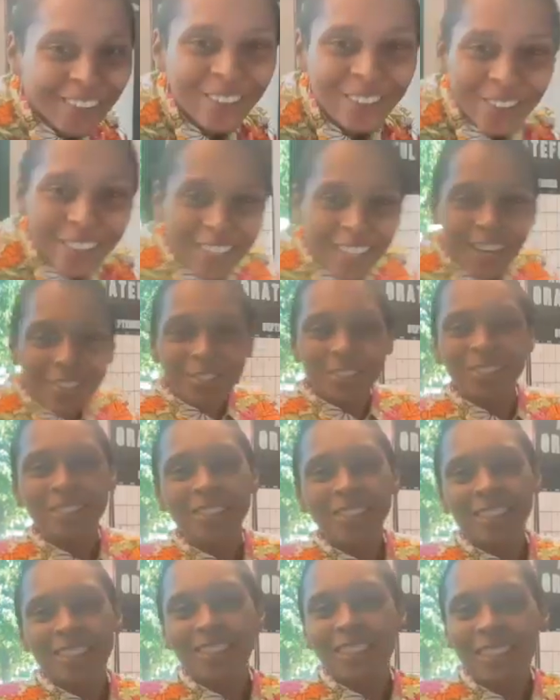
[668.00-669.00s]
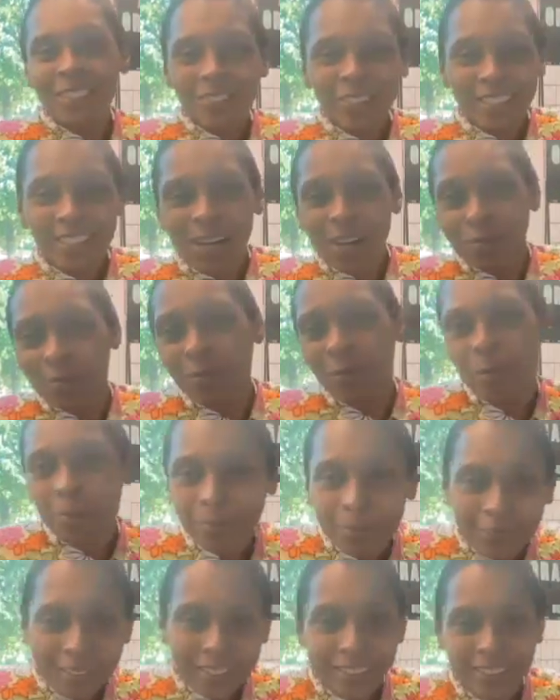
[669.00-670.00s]
Whatever you deserve in that
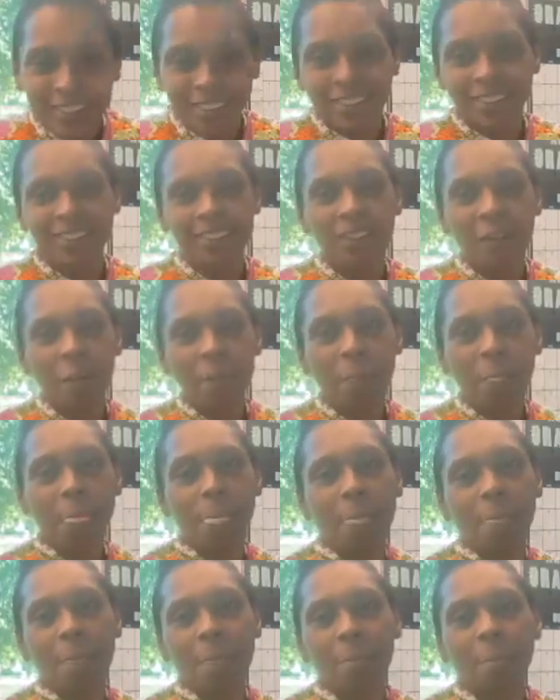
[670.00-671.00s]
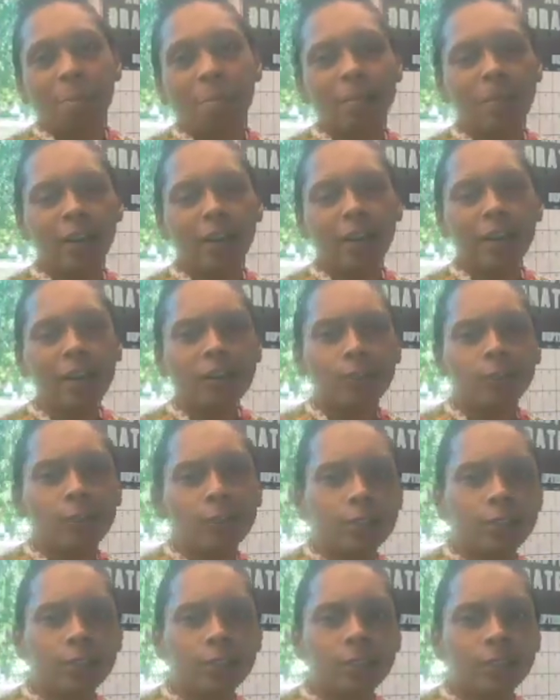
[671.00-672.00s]
moment. Ask
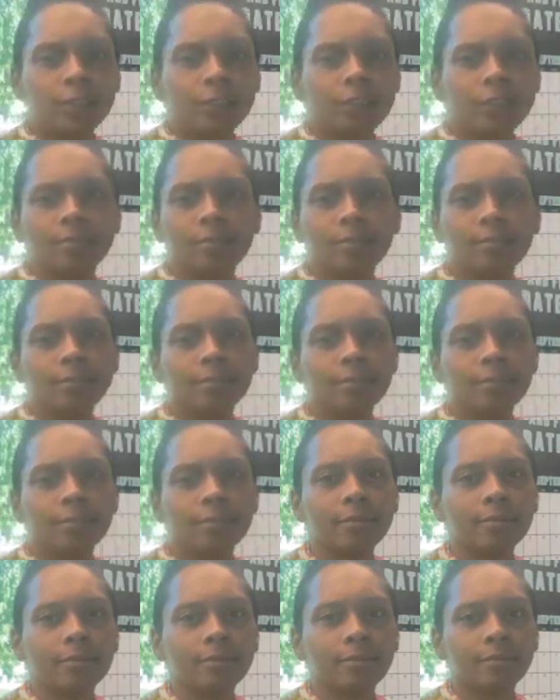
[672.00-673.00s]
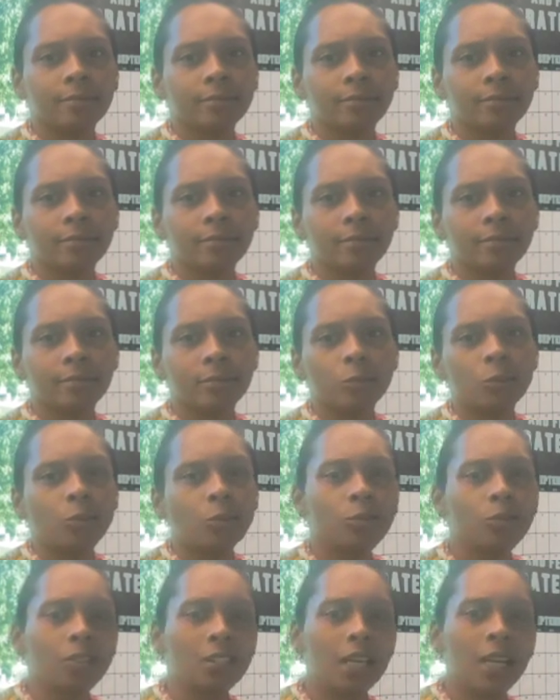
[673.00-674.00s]
for it. Was
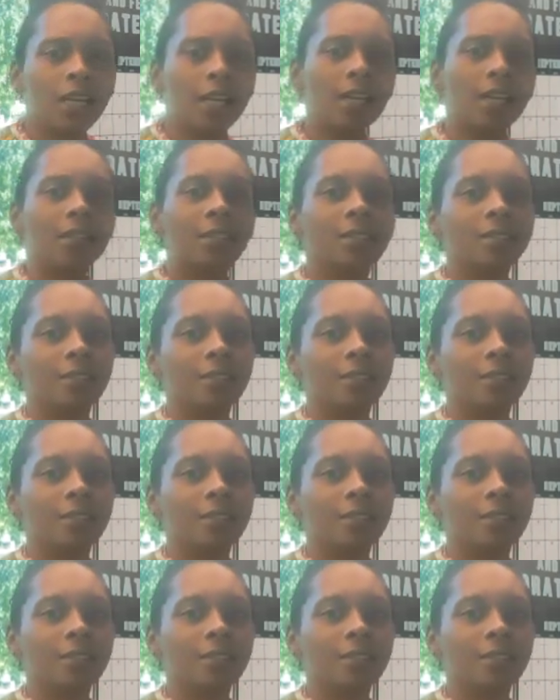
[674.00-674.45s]
you scared?